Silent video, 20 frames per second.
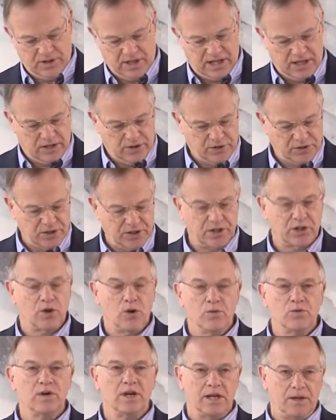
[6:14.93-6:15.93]
uh, it's not the
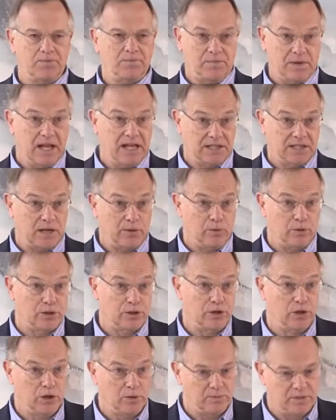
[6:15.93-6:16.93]
only place I want
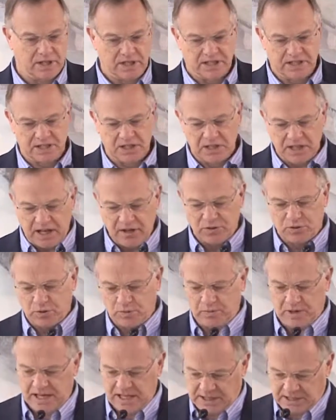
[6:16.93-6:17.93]
to look, but it's the
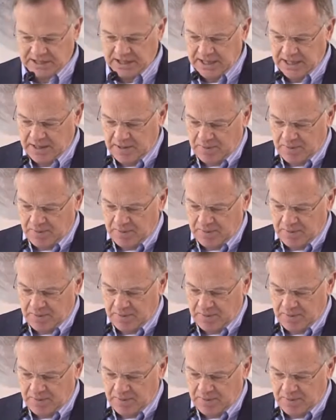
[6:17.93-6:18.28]
central place.